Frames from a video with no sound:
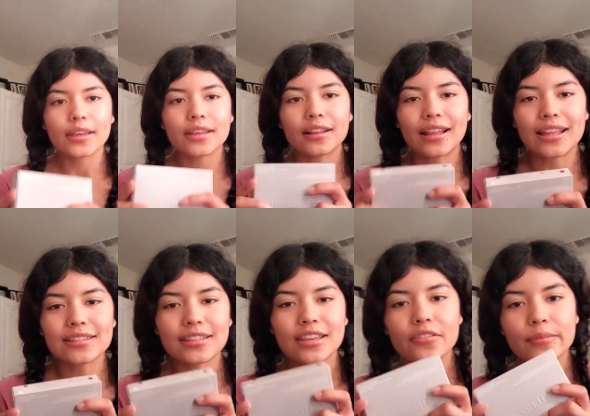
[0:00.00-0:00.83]
and
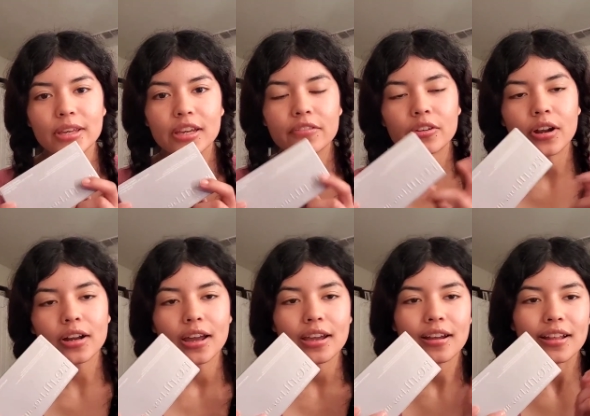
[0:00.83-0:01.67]
lastly, from the gift card,
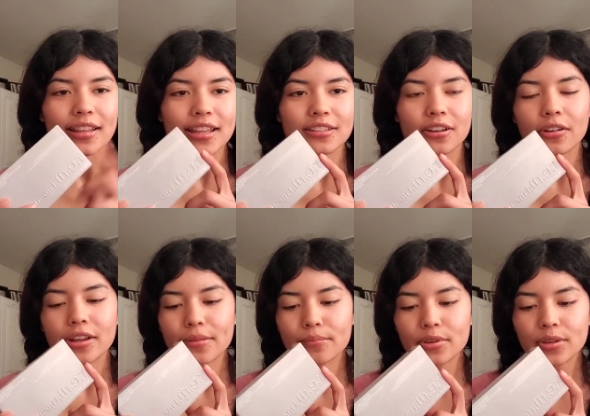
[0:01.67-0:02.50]
I got this
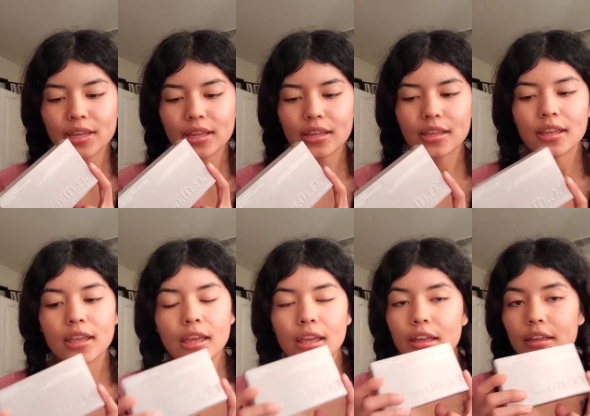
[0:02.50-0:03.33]
REM Beauty
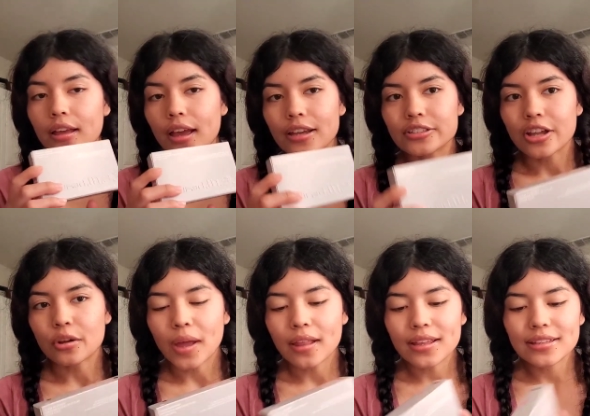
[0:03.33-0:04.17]
eyeshadow
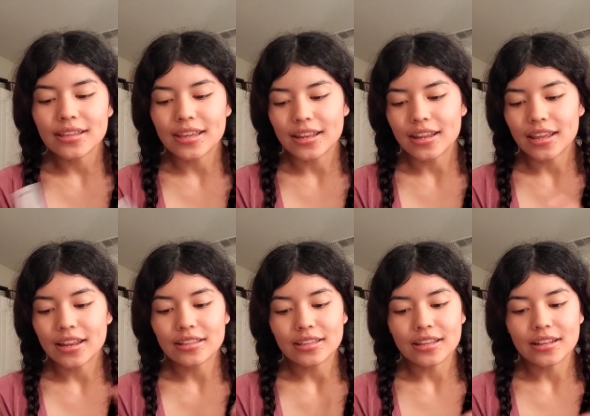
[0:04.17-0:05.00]
palette, and it
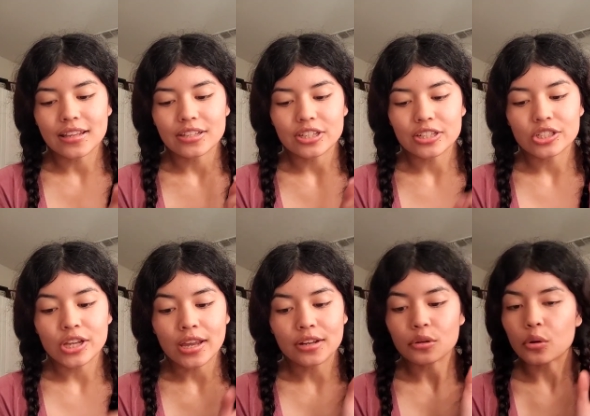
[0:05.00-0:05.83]
is in the G
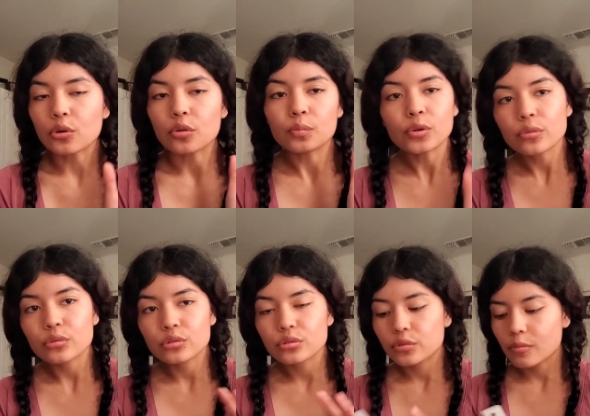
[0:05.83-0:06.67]
shade Go Go
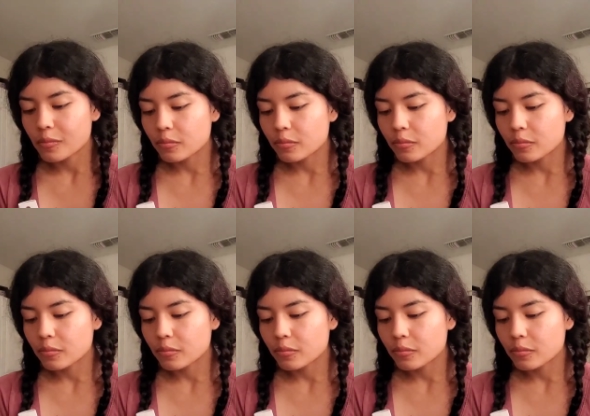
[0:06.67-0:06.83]
Boots.